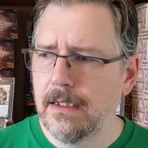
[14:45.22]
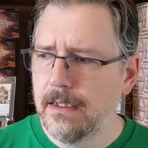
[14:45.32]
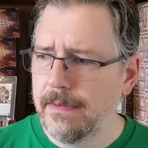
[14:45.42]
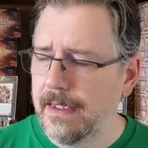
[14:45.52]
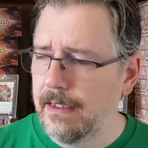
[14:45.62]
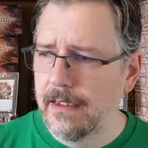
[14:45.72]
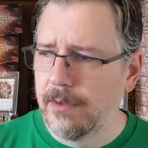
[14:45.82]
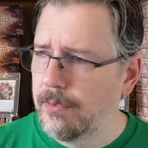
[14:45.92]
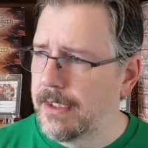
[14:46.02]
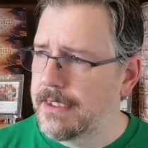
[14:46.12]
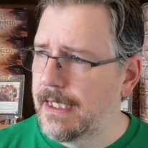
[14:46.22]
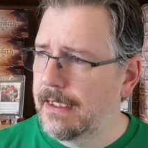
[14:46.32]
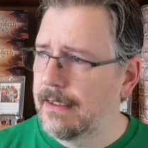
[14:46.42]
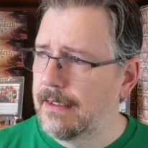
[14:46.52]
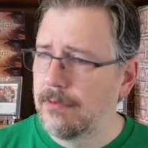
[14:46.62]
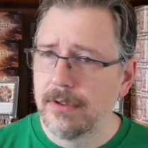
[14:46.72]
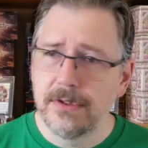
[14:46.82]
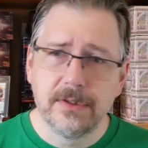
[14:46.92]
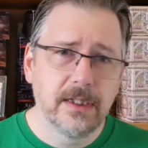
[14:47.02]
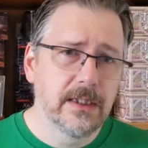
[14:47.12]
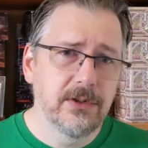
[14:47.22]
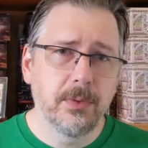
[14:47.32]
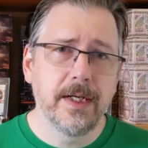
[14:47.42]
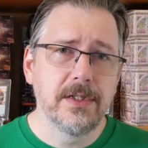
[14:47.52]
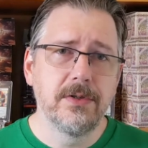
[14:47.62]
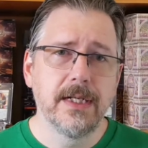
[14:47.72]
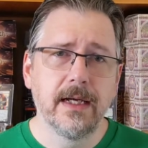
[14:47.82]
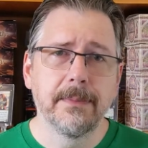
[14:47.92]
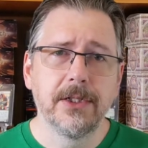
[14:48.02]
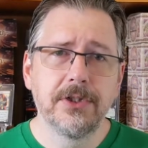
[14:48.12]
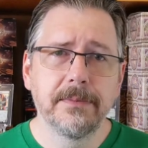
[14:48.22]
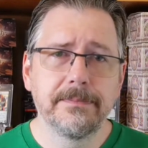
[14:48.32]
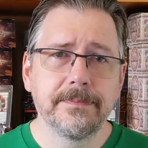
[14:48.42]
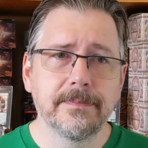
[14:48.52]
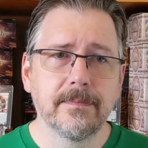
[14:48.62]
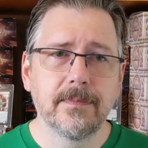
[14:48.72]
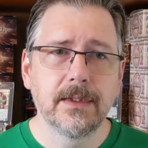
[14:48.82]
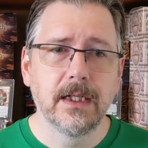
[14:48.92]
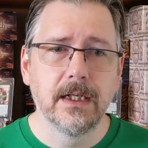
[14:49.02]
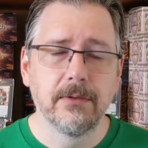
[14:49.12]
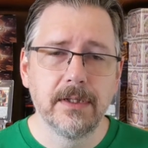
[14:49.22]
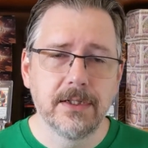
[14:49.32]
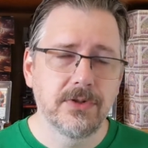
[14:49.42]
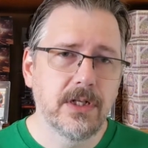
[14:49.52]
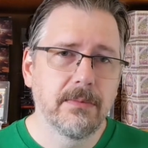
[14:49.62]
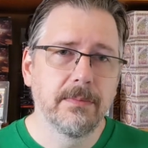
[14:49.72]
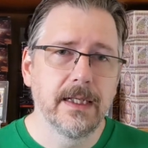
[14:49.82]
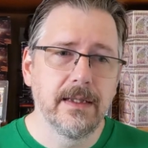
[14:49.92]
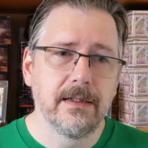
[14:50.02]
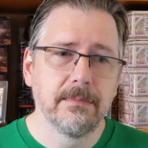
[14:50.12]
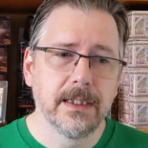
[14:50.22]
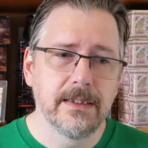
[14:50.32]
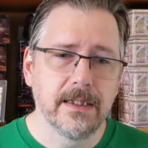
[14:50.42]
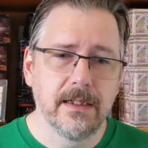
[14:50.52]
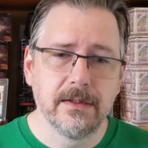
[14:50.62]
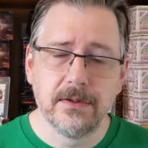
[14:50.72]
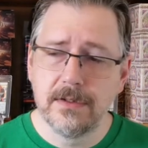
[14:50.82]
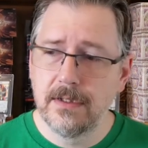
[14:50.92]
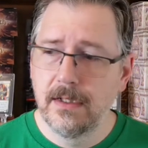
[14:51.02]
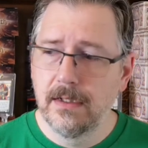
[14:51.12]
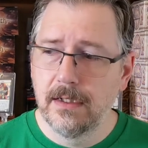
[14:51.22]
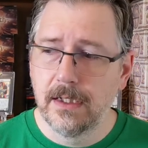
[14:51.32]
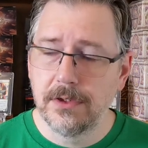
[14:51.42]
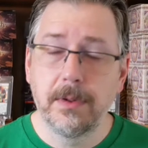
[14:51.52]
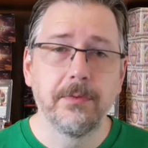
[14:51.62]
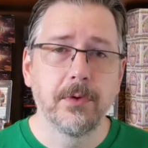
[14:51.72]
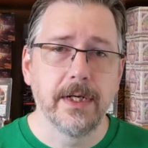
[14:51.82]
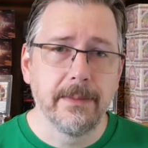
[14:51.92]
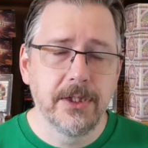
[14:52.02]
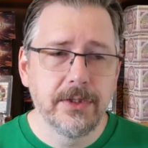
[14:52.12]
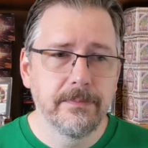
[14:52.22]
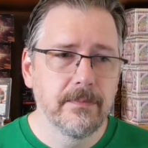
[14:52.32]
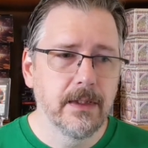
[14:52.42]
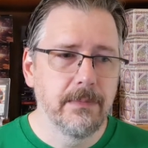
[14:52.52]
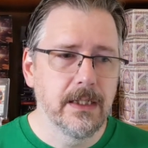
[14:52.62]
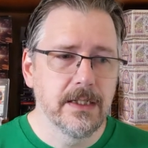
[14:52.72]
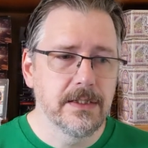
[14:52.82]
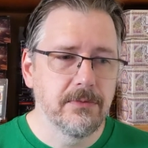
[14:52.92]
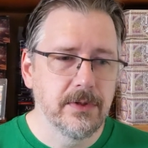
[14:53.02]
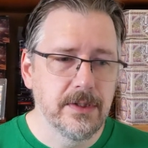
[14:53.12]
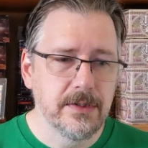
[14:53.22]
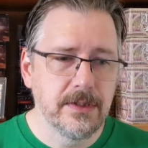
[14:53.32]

that 1 attack I think was 22 damage with those double blazing Aethers, 24 damage because it was